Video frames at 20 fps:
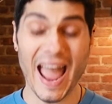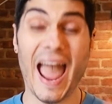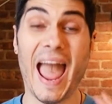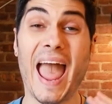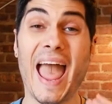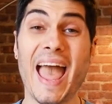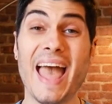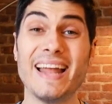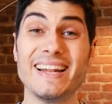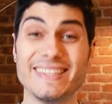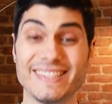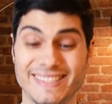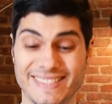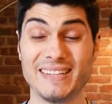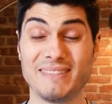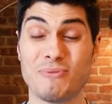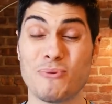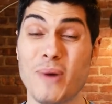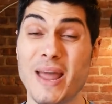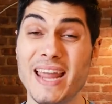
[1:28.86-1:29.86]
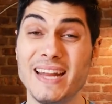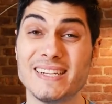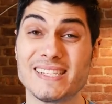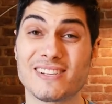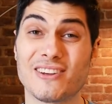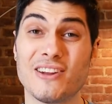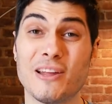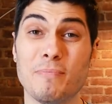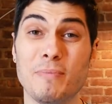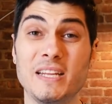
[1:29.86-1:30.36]
and the weight is
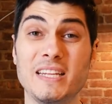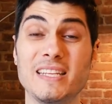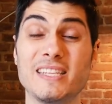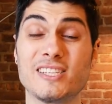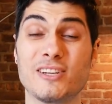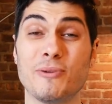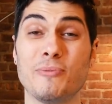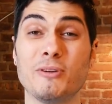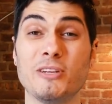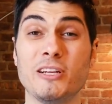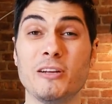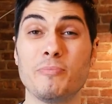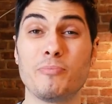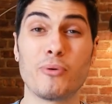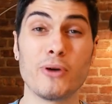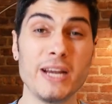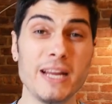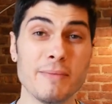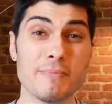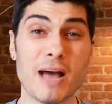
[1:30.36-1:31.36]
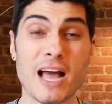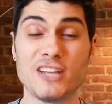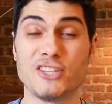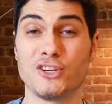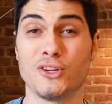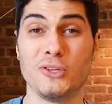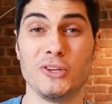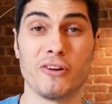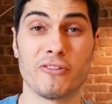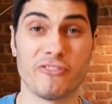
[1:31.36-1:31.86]
gonna be distributed pretty much
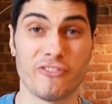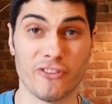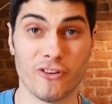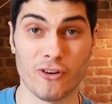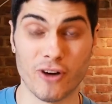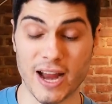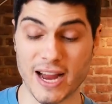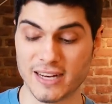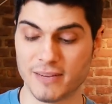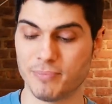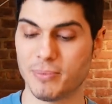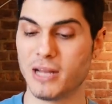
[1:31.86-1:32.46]
on your forehead.